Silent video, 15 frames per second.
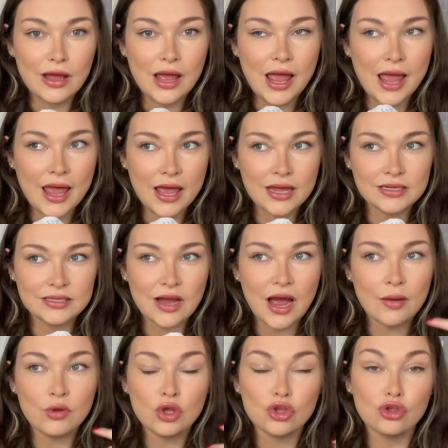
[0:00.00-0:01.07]
And
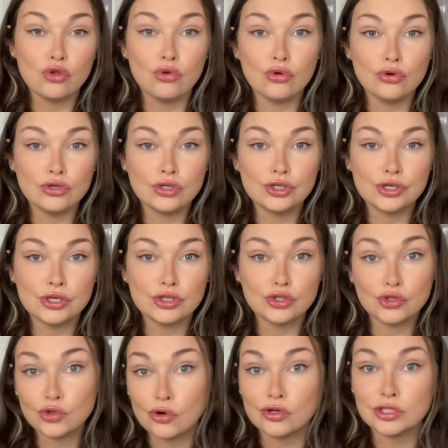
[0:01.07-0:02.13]
I'm a huge
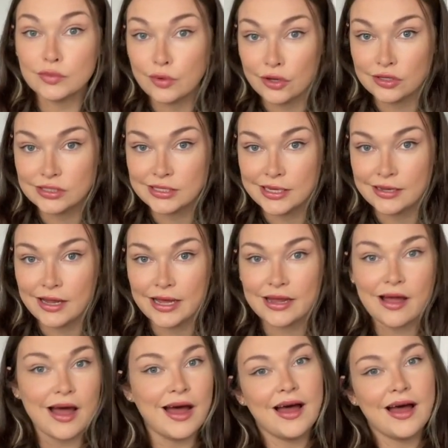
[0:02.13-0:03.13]
sauce person. Like,